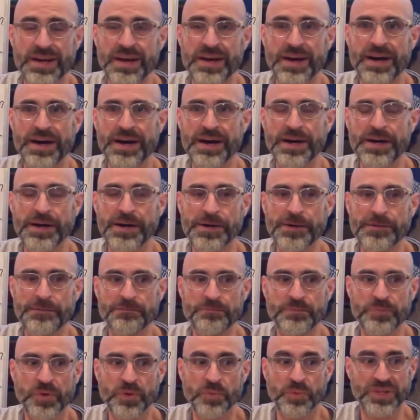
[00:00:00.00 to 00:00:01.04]

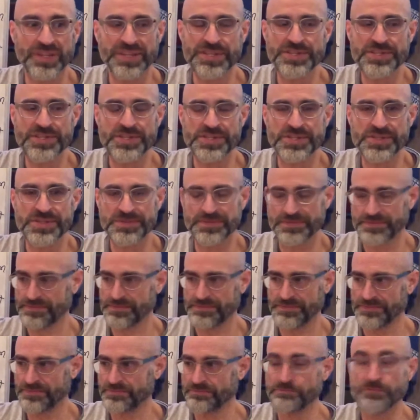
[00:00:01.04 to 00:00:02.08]
um, religious
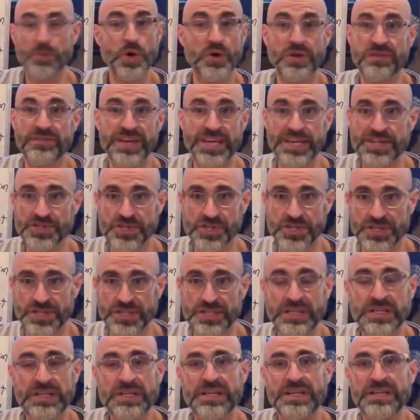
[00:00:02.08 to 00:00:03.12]
motivation.
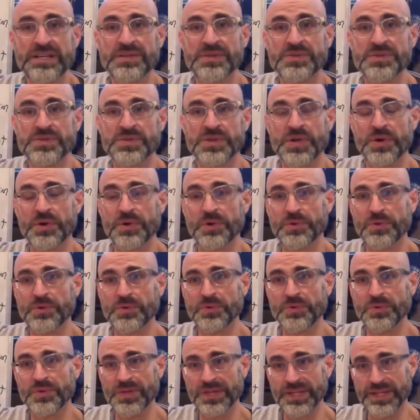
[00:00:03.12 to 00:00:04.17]

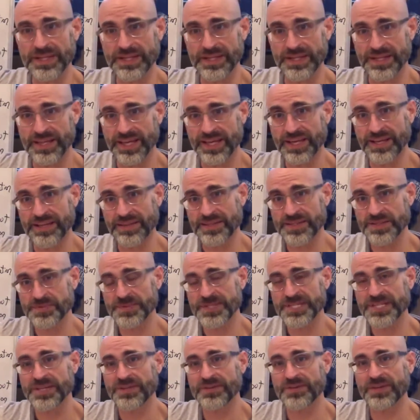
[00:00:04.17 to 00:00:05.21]
So again, in this
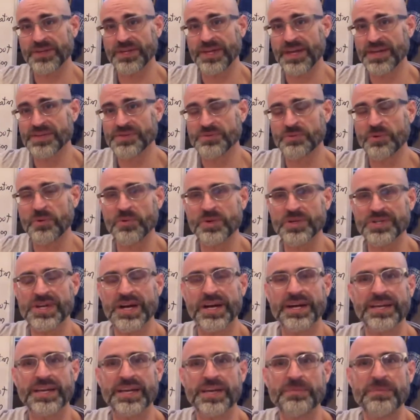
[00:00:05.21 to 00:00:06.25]
particular case, what we're
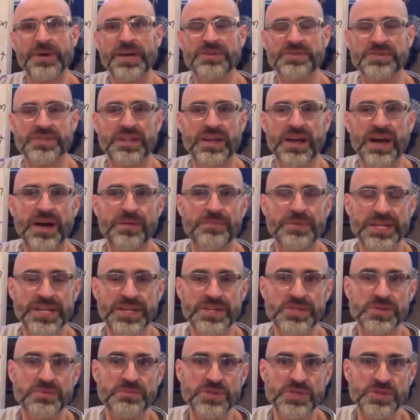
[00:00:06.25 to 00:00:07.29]
talking about is the
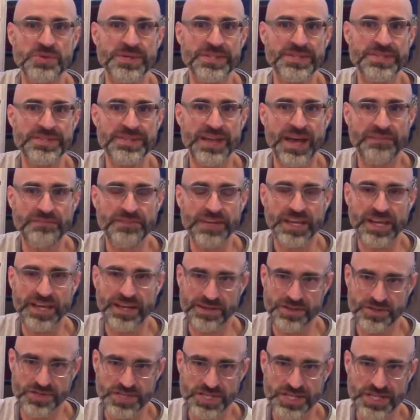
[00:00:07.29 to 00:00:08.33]
combination between sattvic
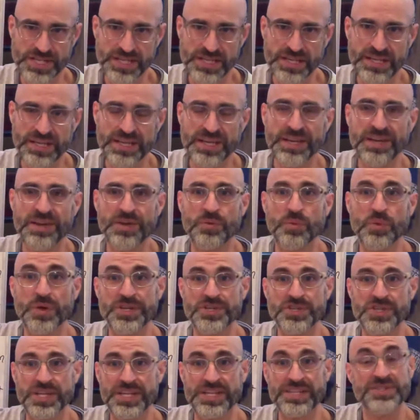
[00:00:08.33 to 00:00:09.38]
energy,
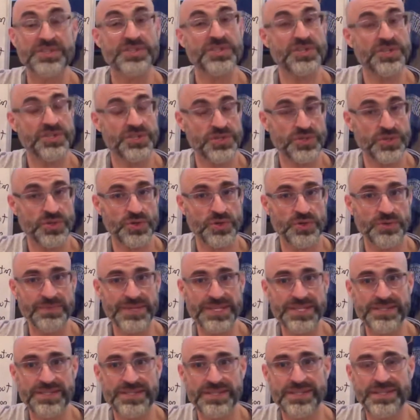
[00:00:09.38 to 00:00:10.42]
which is
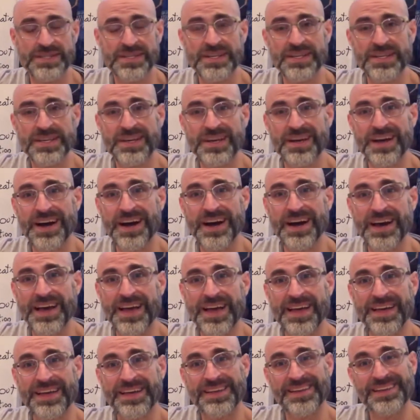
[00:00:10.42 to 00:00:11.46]
discernment,
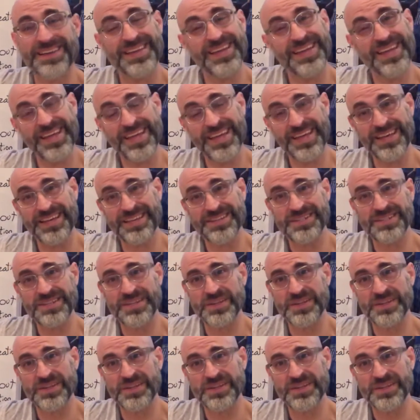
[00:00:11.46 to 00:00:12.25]
uh, and